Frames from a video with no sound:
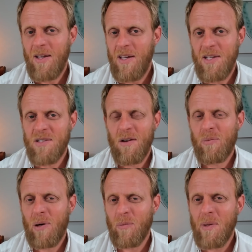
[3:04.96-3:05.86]
is
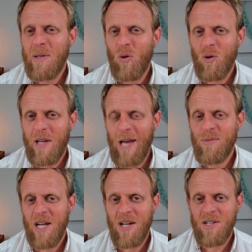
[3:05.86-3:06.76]
probably more game
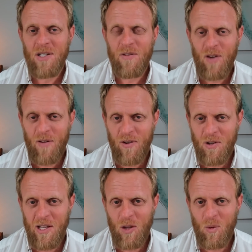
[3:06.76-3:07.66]
changing than
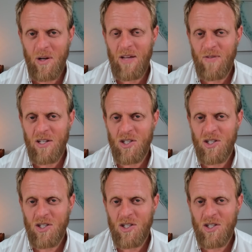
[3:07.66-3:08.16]
500 kilowatt EV